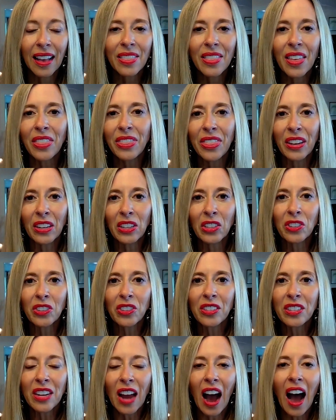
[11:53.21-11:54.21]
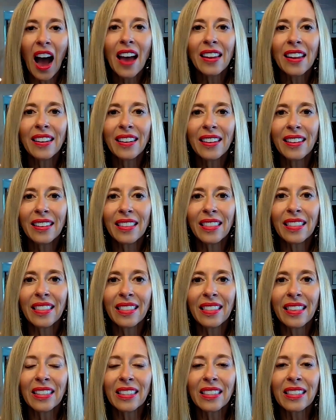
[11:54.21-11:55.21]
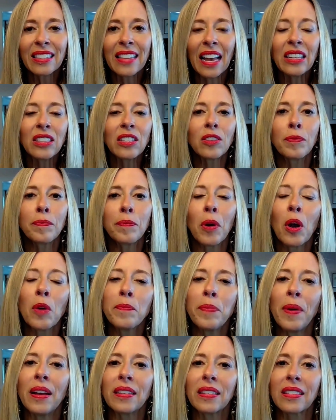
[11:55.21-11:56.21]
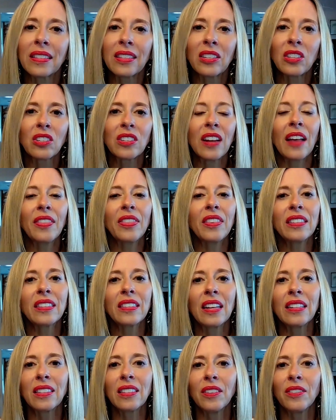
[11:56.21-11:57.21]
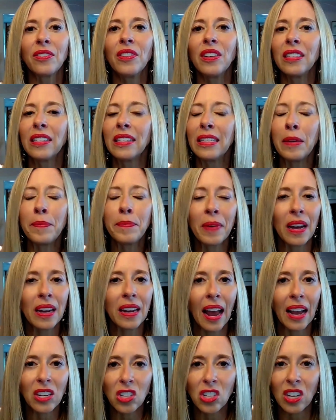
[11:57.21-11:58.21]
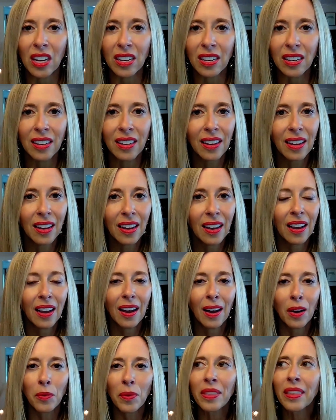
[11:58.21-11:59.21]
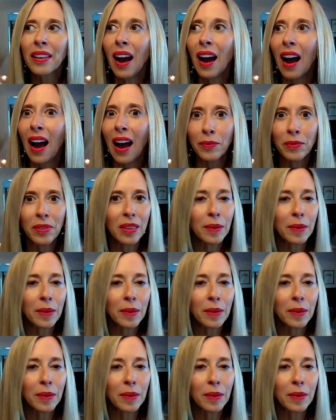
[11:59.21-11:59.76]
that there's not this sense of purpose. There's not this sense of deep connection with God, with